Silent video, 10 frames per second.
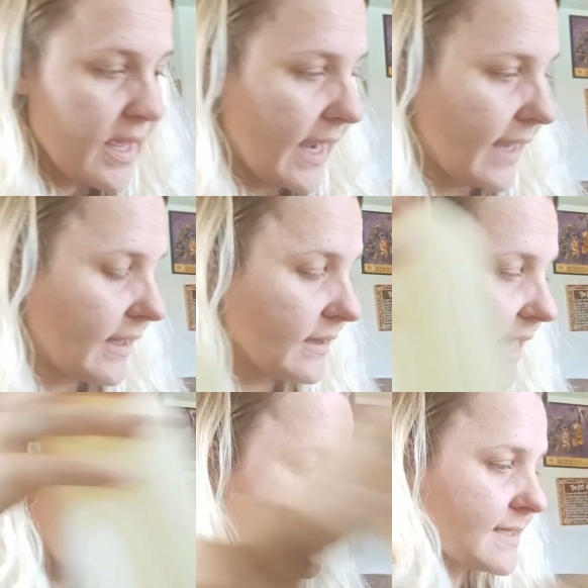And then
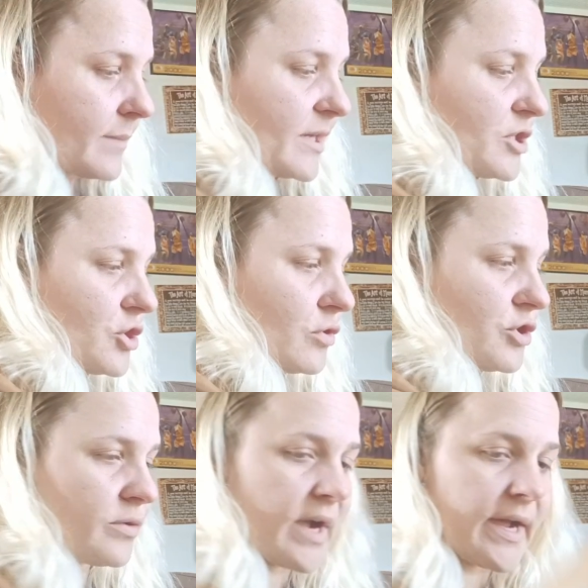last time I showed
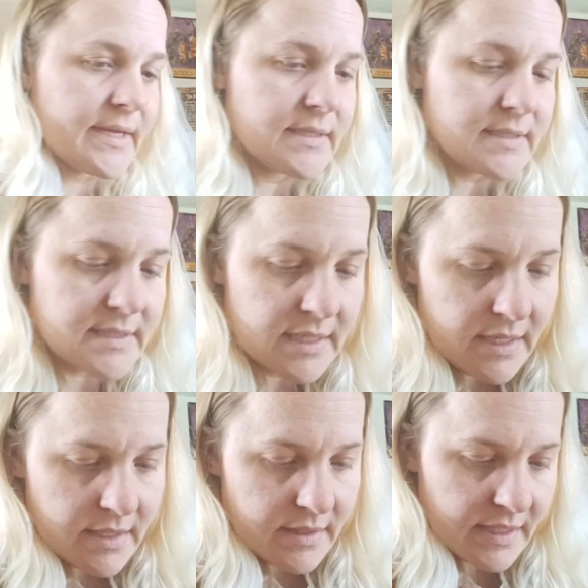you guys
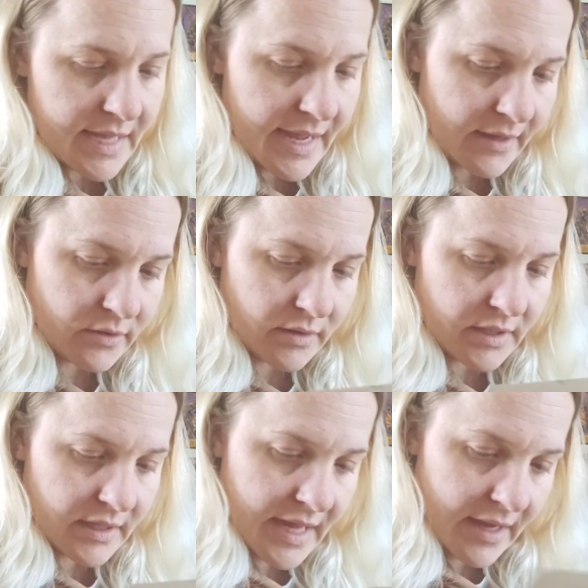the
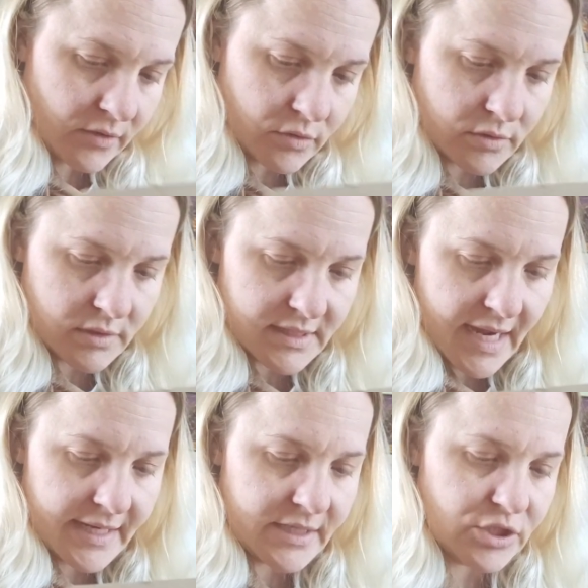candles,
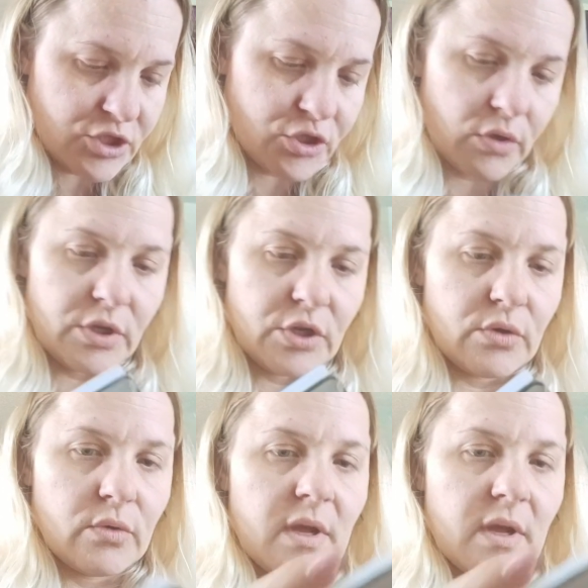I didn't show you